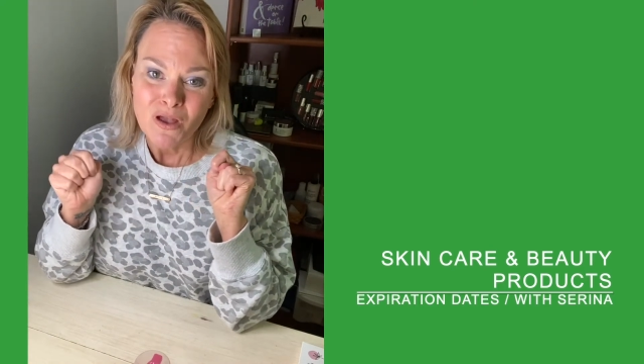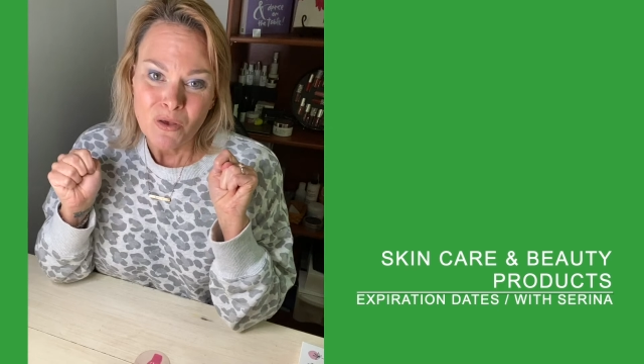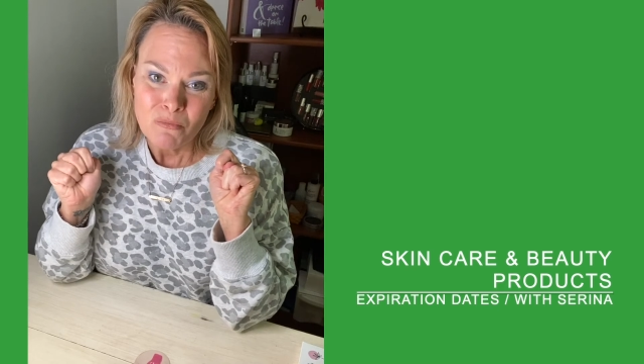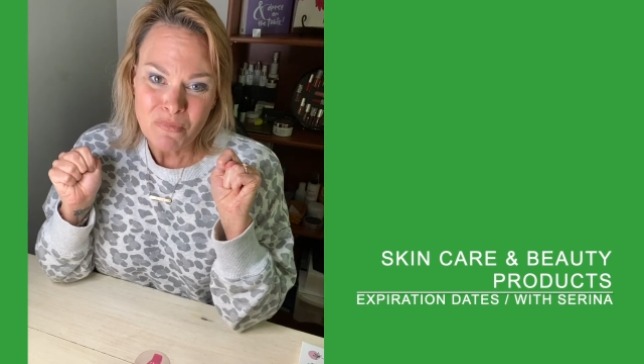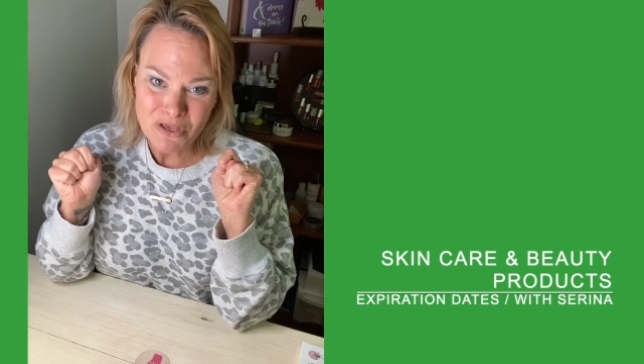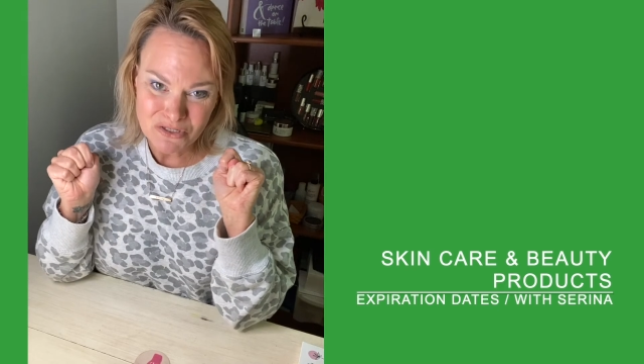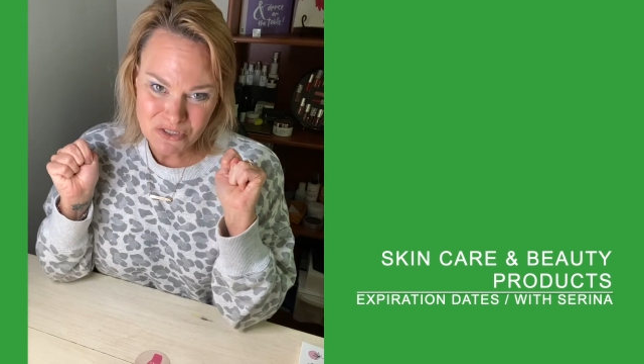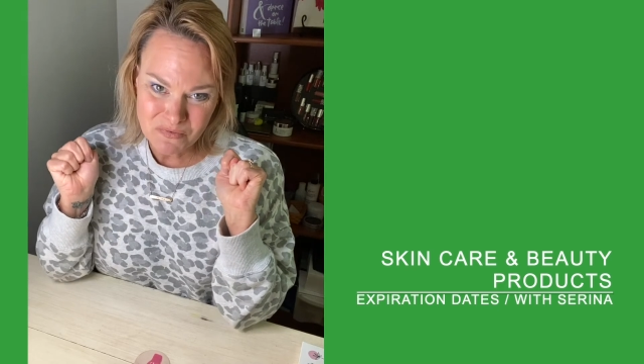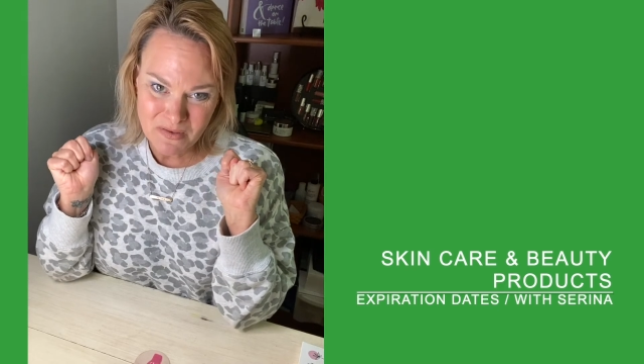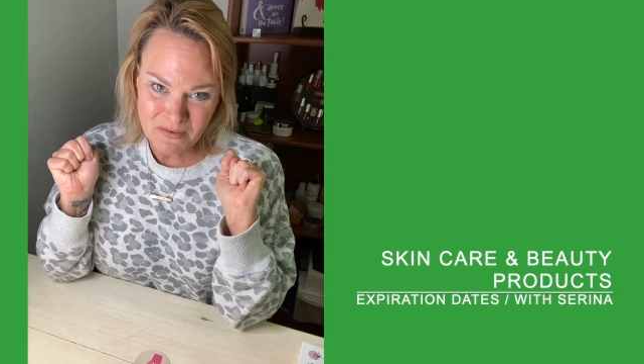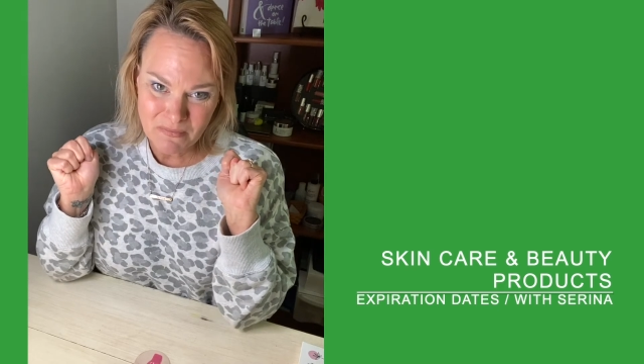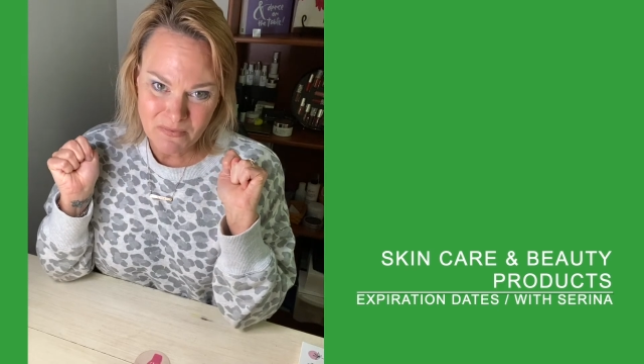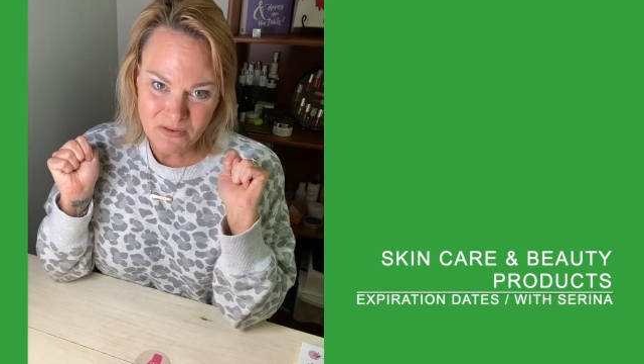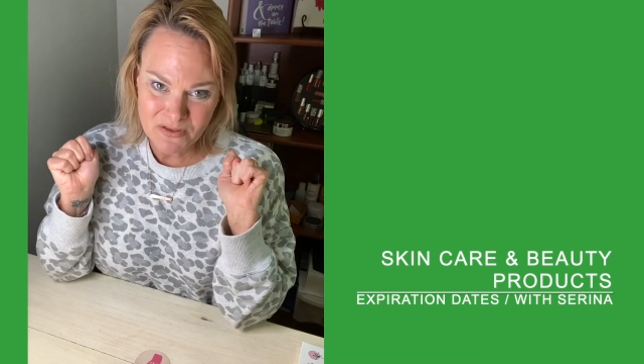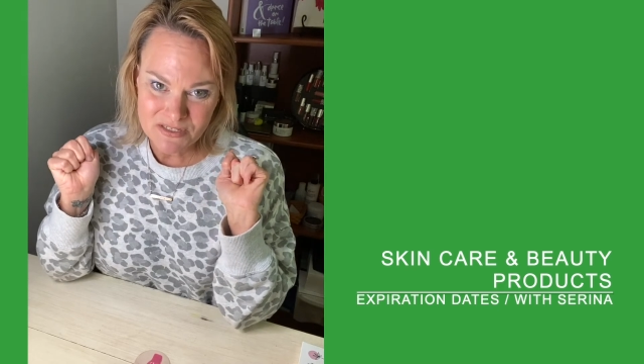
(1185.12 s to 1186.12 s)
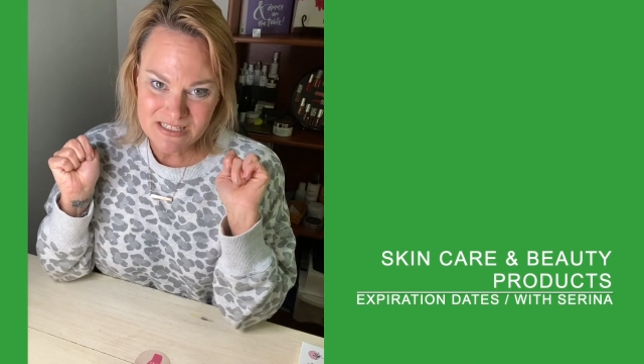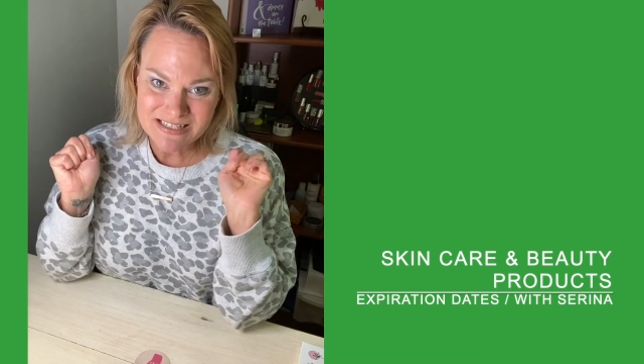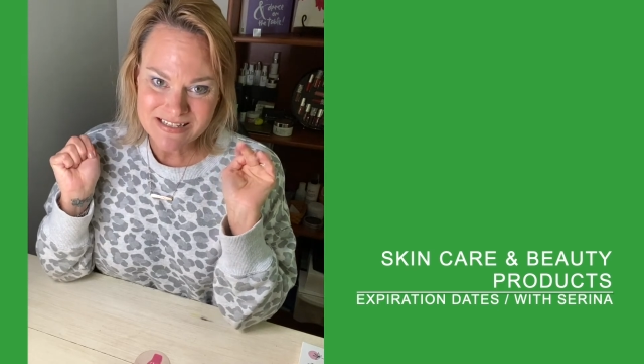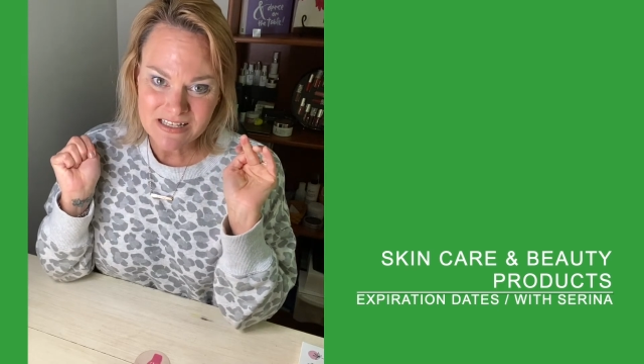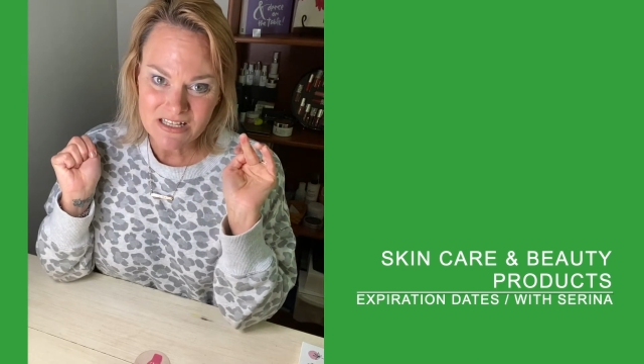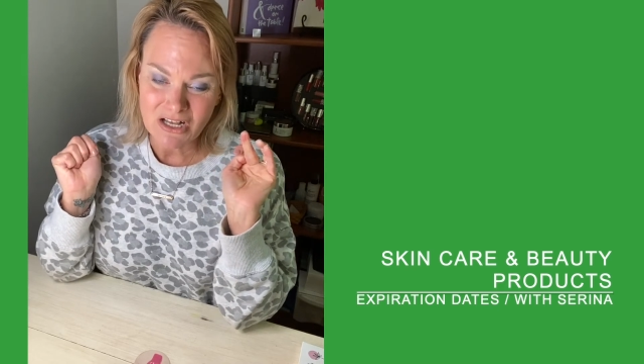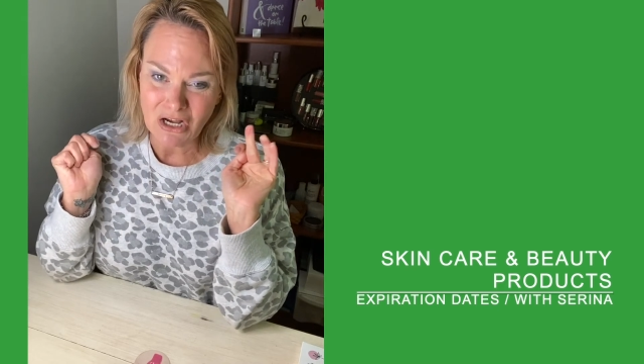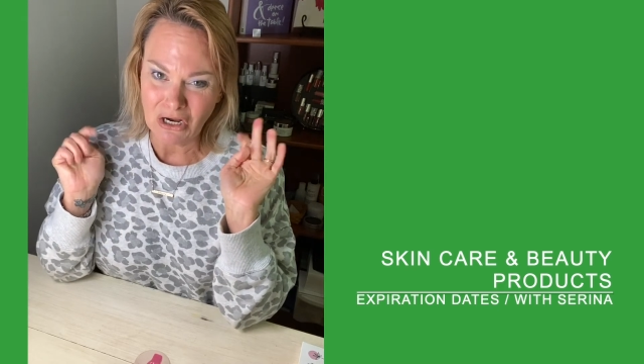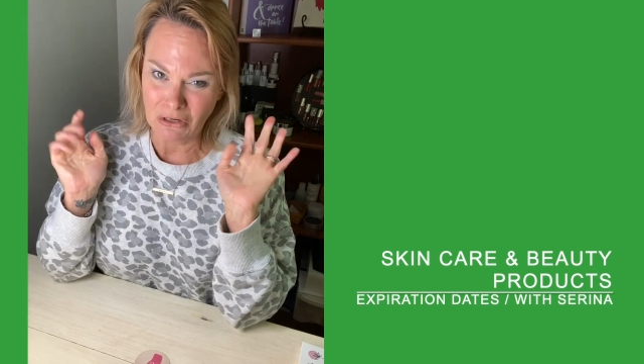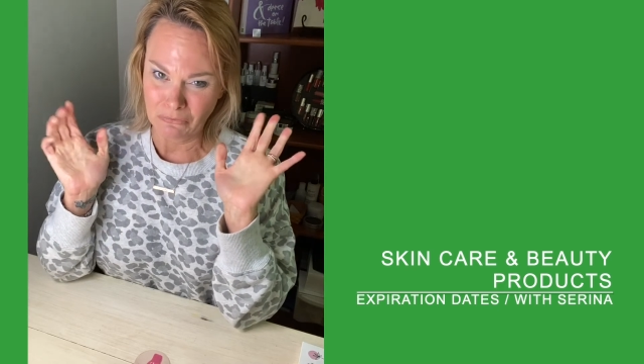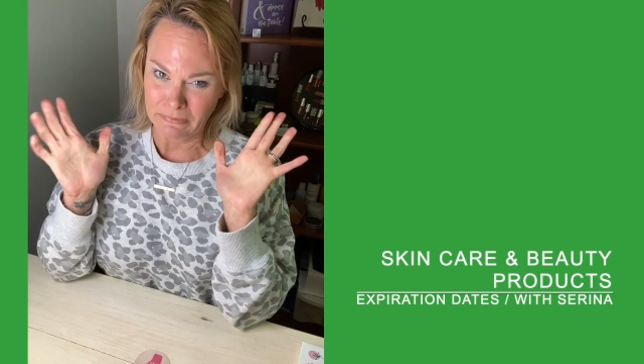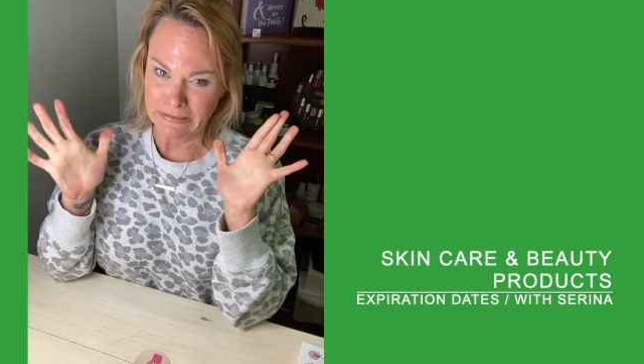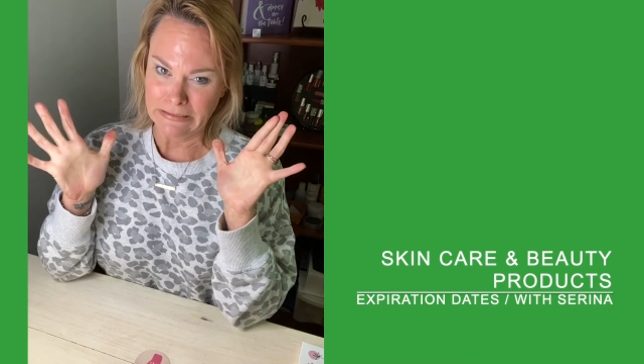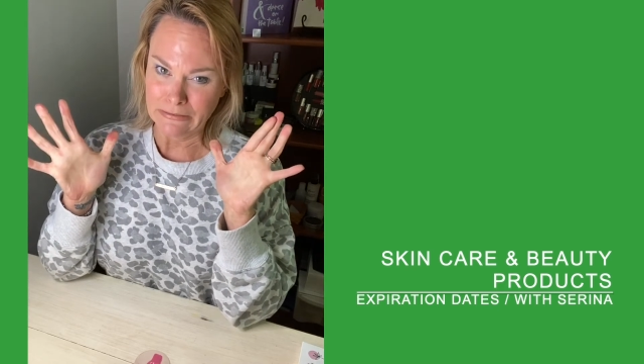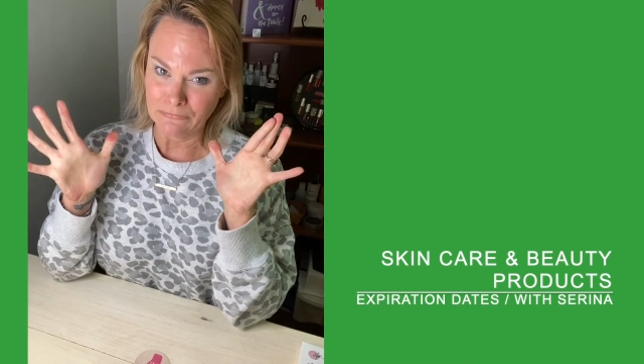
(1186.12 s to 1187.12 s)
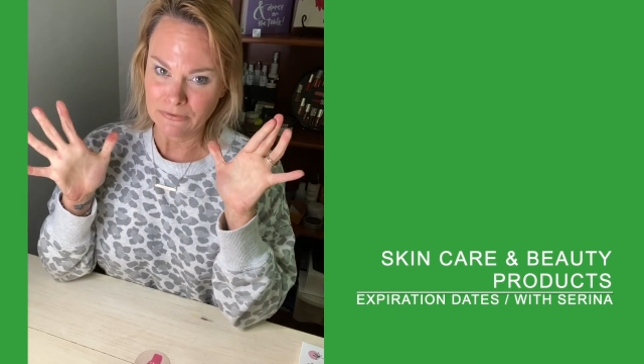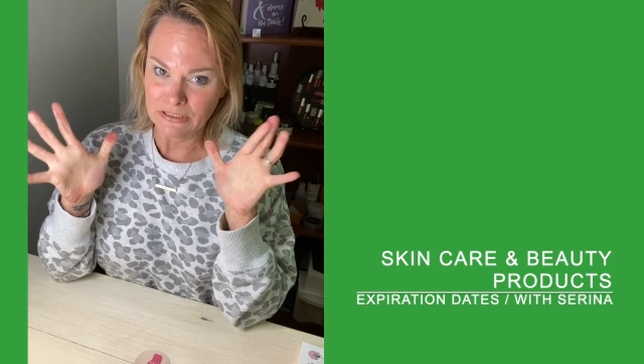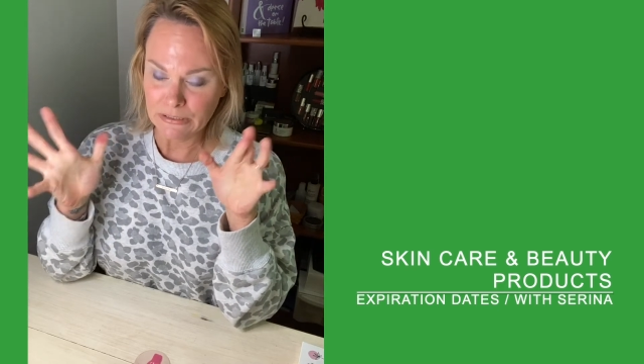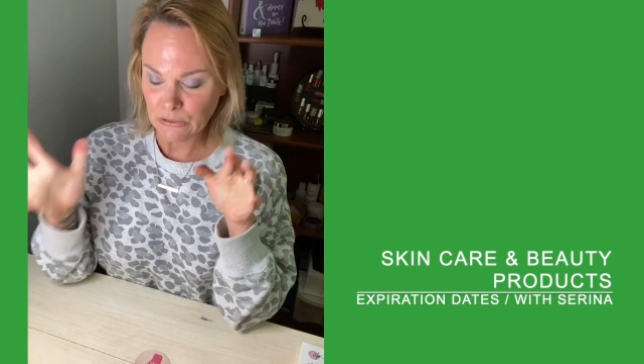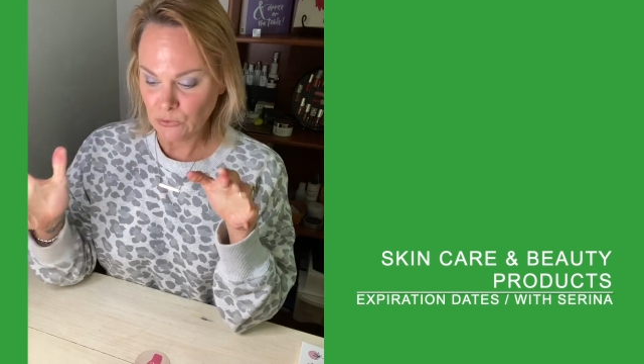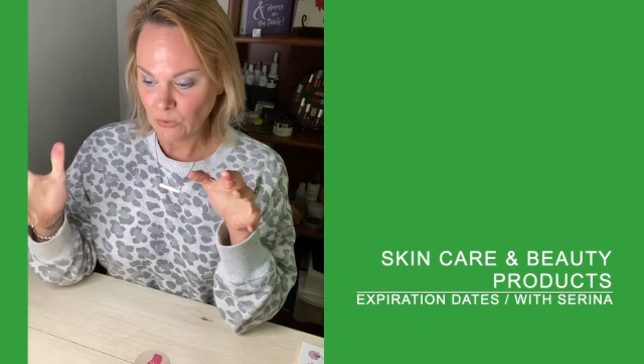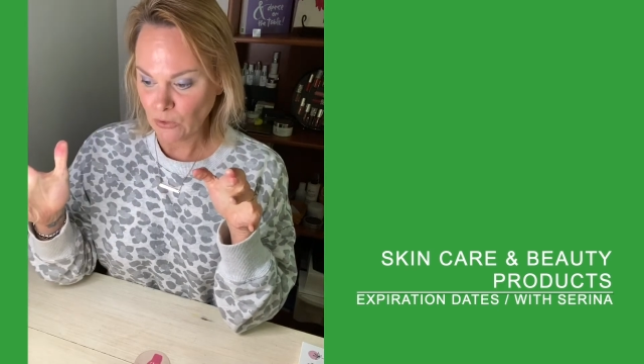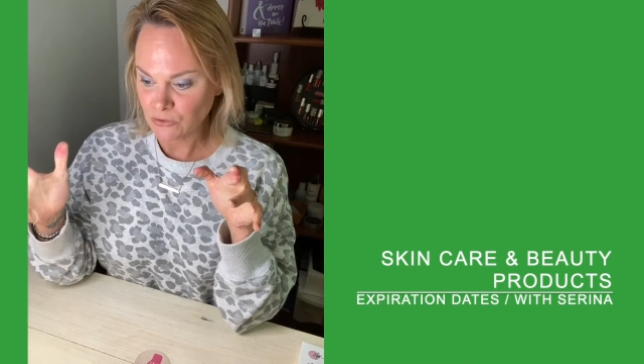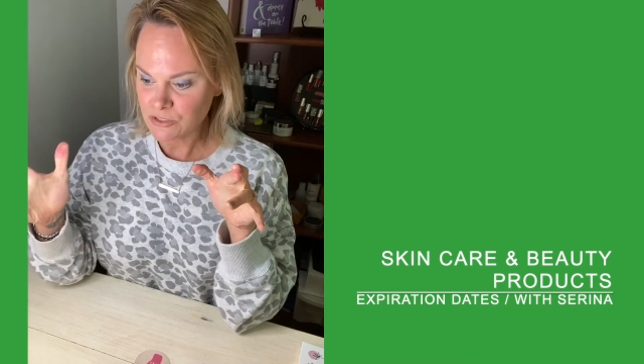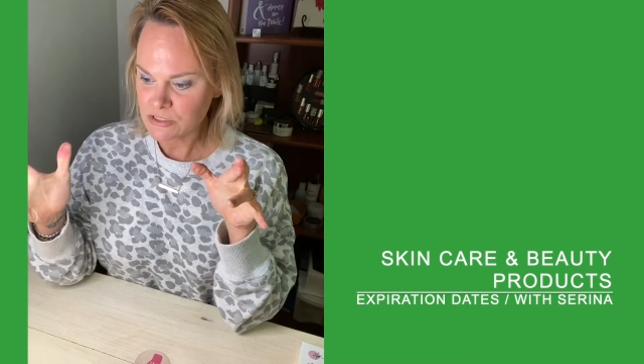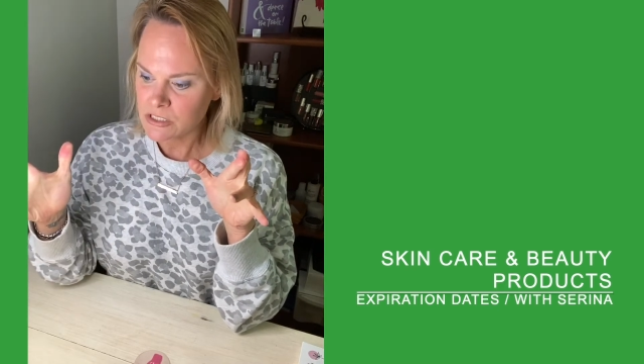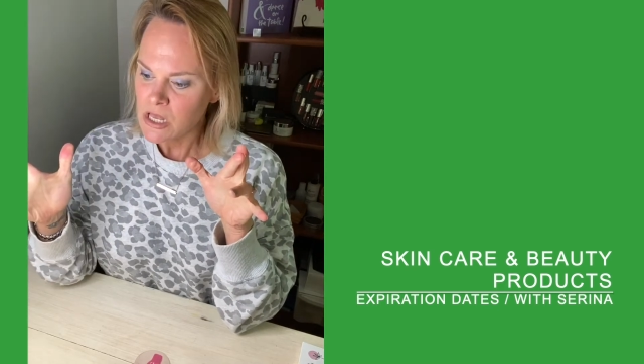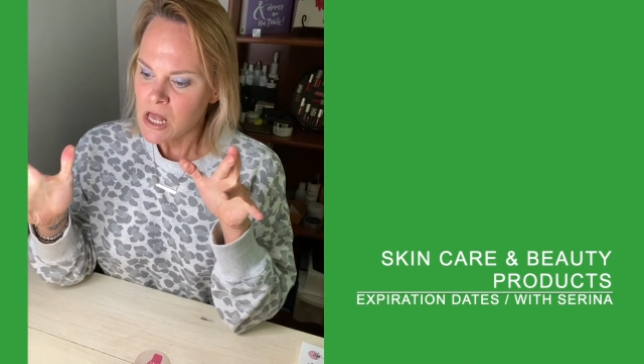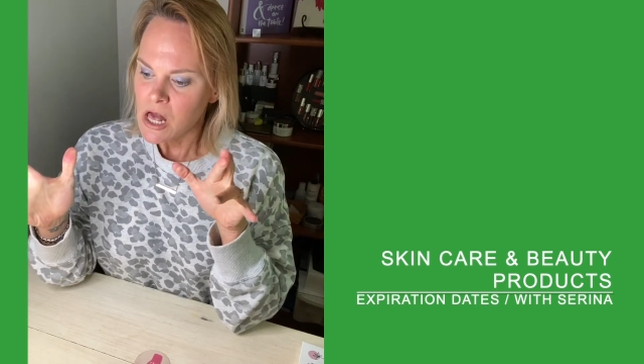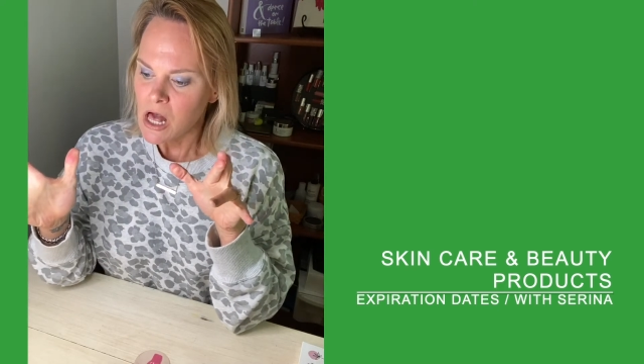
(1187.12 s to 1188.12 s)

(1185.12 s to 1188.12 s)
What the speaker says: most people's are really, really gross.